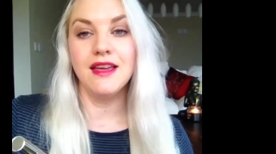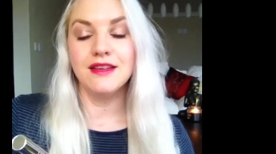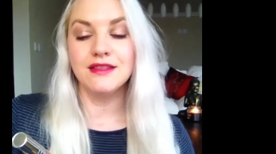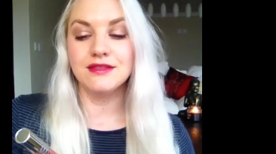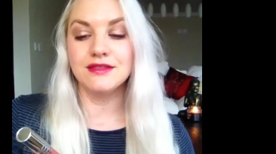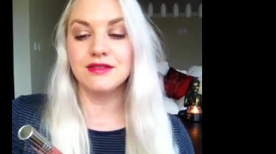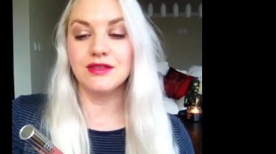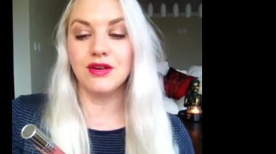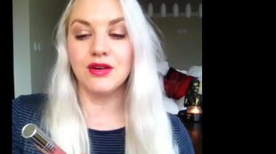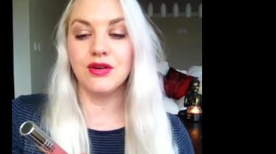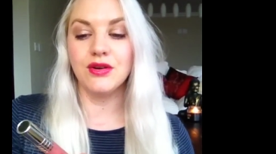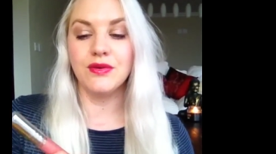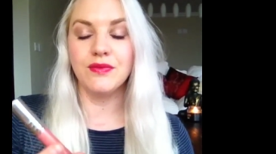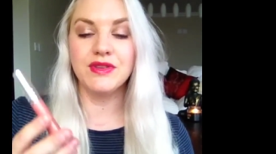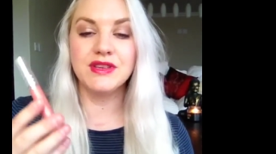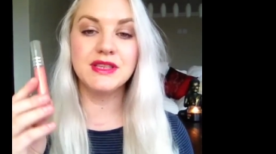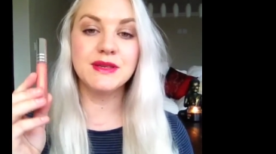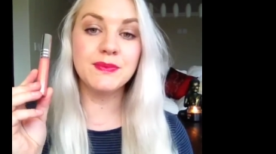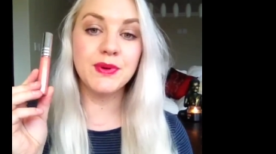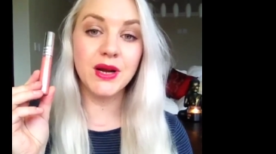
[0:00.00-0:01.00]
So
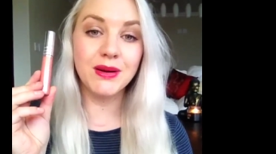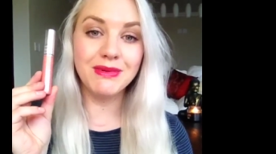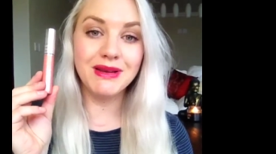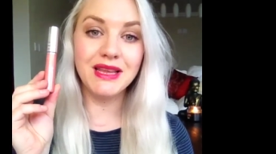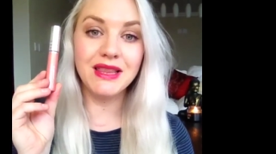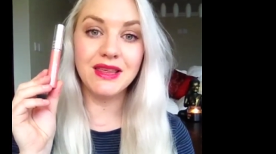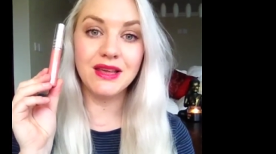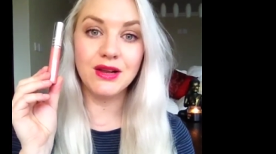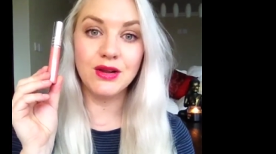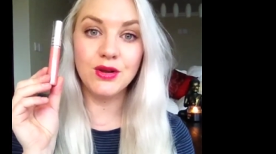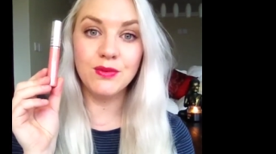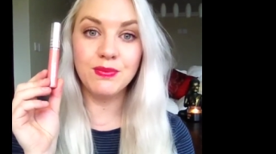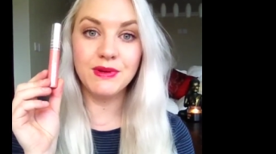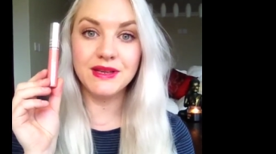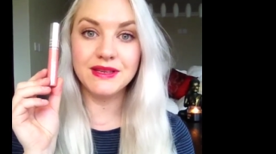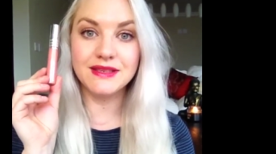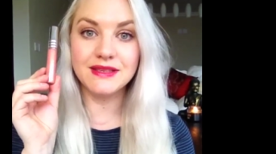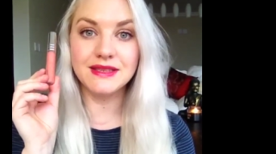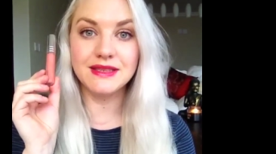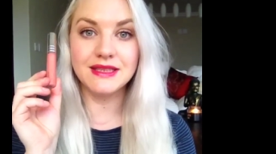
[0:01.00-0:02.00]
this is probably the
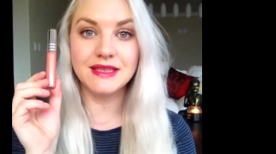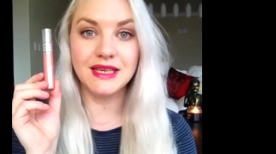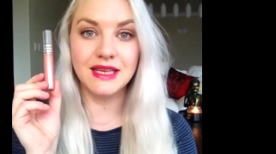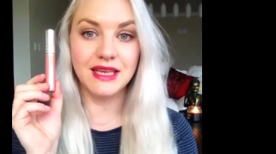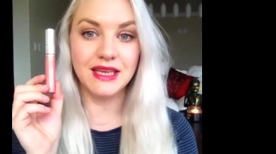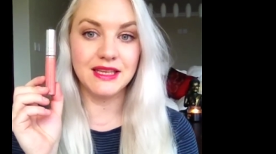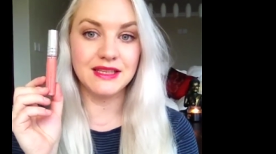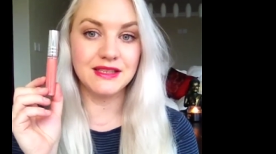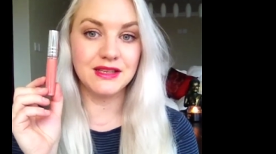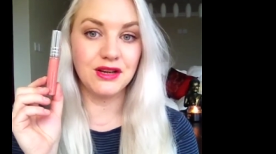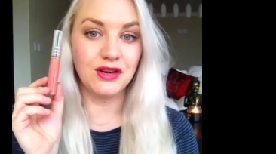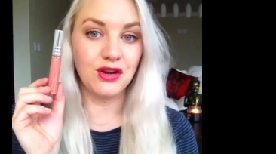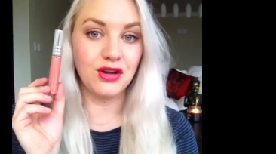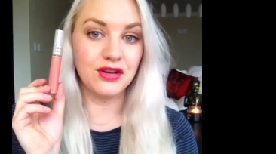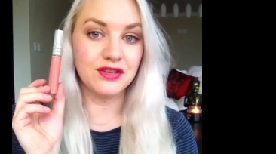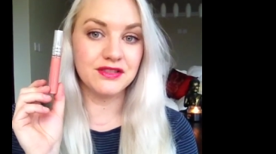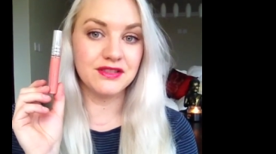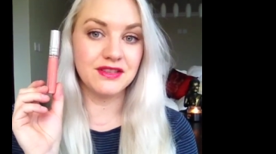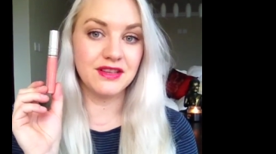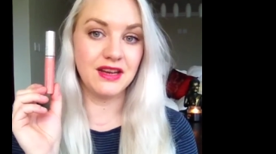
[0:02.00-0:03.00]
goopiest, stickiest
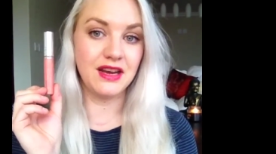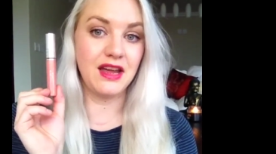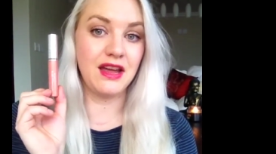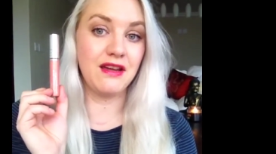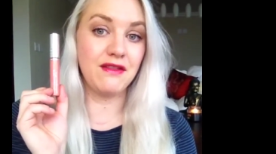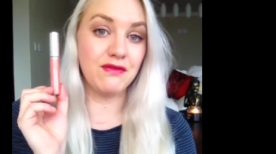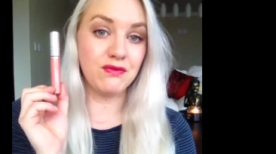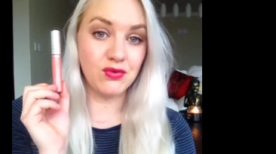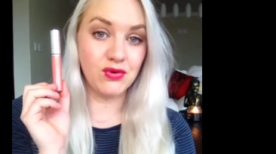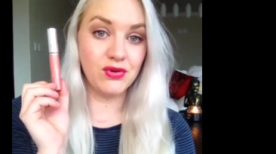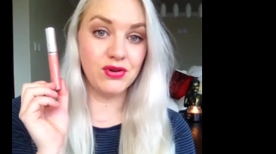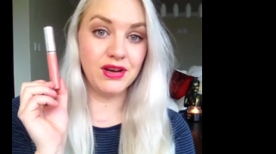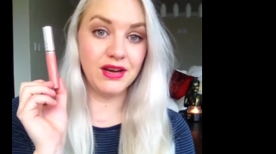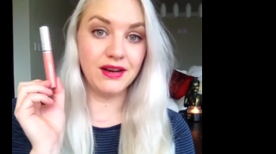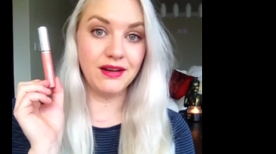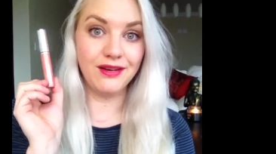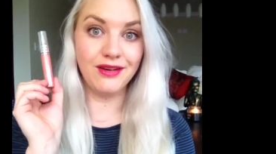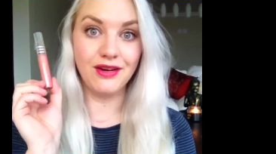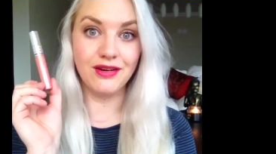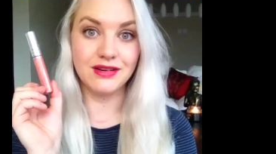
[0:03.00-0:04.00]
gloss that I've worn in
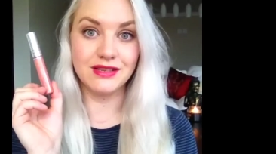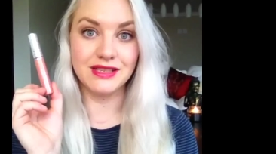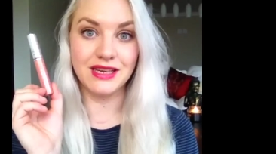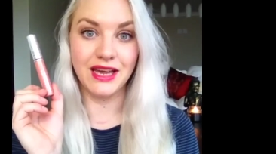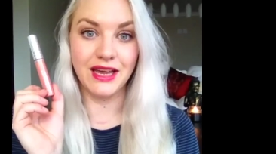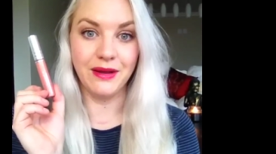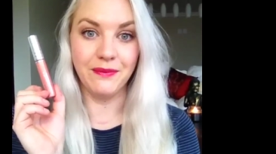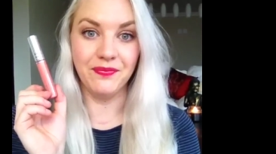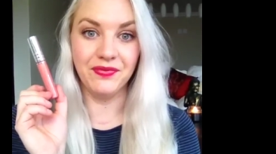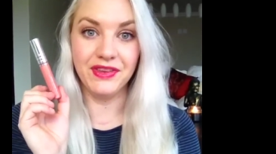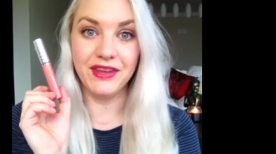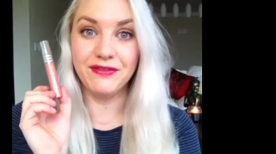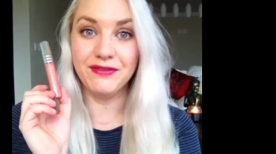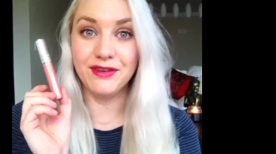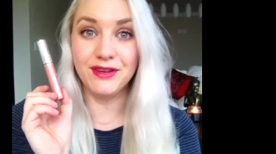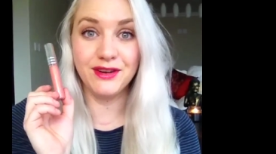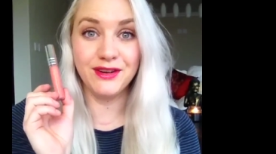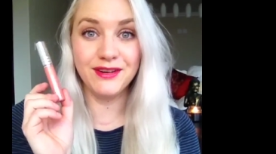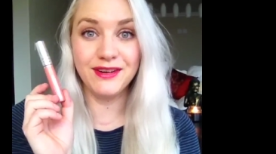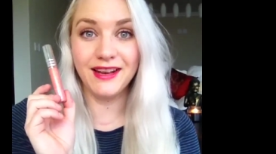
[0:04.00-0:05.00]
a long time. If
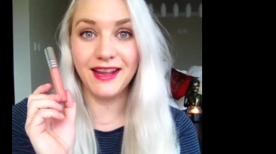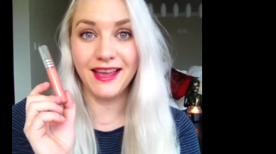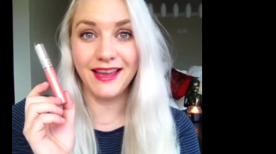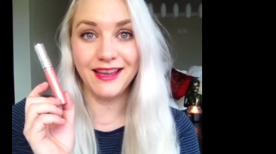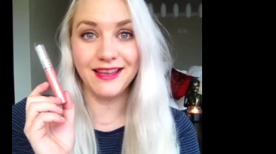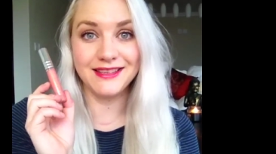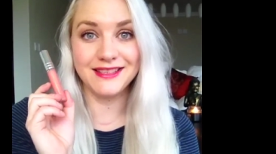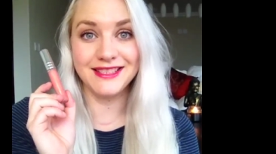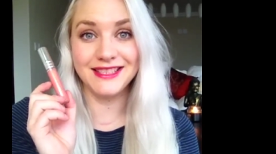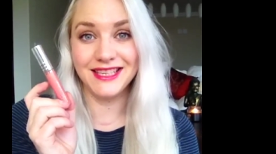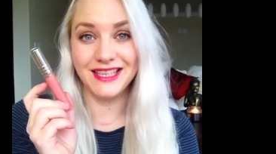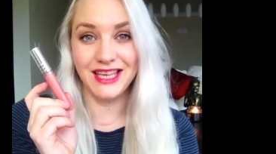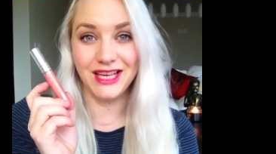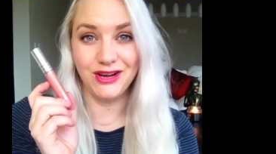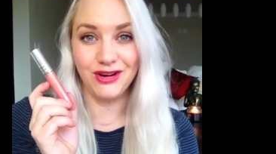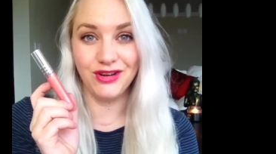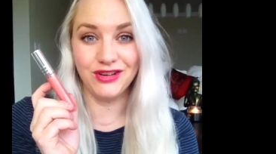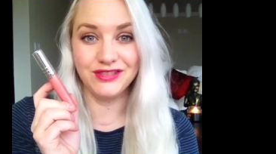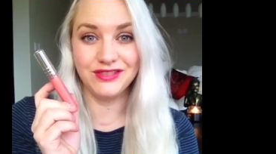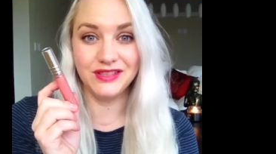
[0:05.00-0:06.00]
you don't like sticky
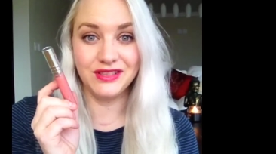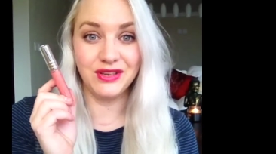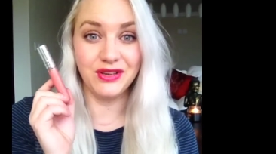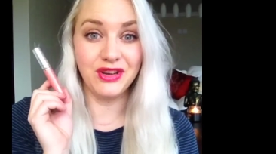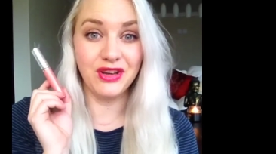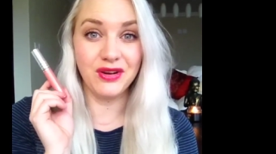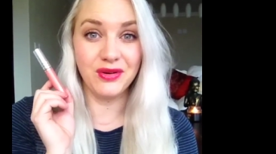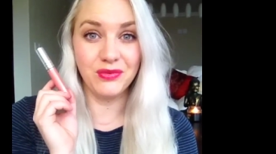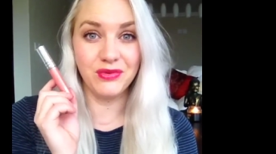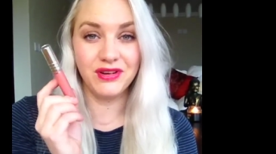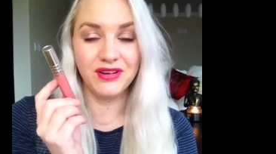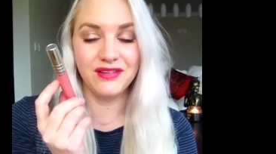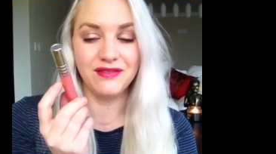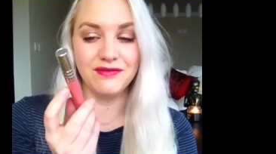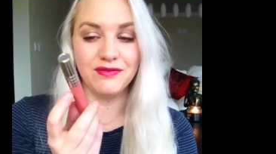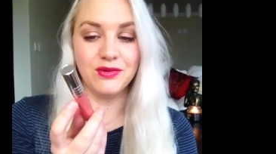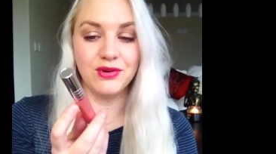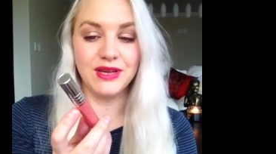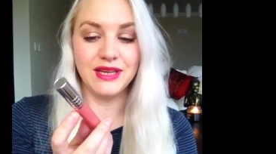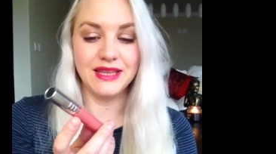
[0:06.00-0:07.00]
gloss, then you're going to want to
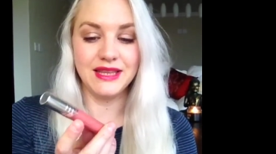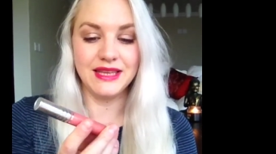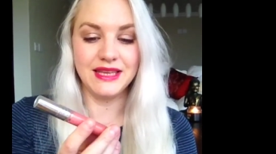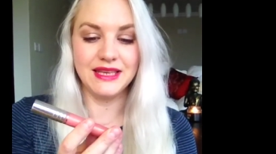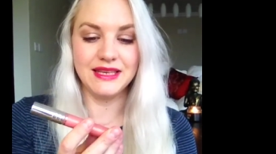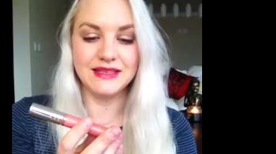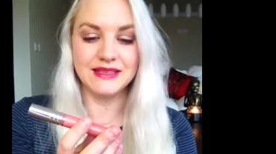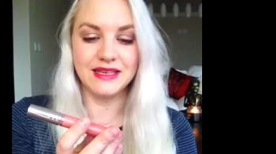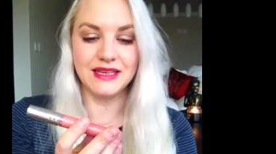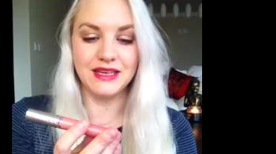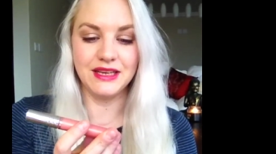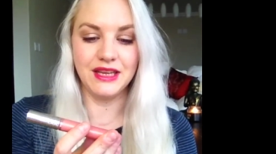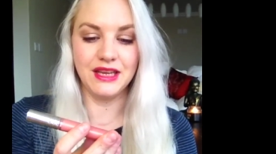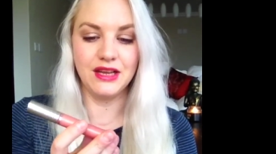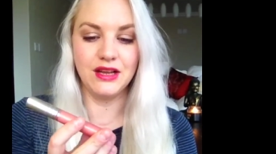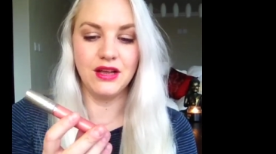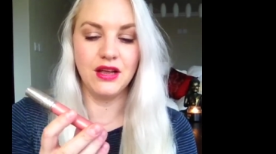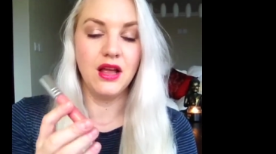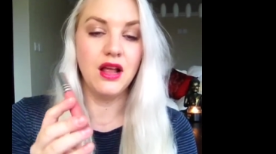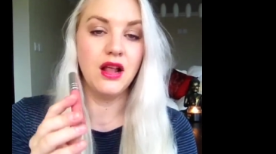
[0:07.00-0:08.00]
avoid these Clinique